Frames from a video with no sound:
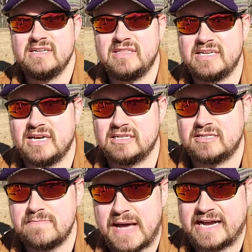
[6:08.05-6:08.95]
the
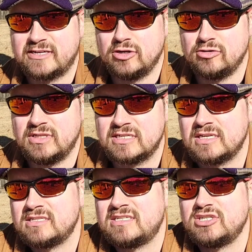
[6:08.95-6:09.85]
tobacco,
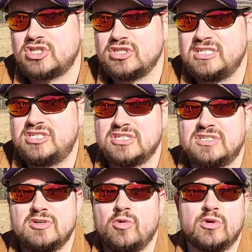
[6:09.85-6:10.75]
essentially
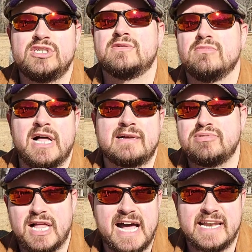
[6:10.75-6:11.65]
just the orange and black
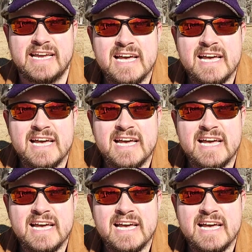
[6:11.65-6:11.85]
plaid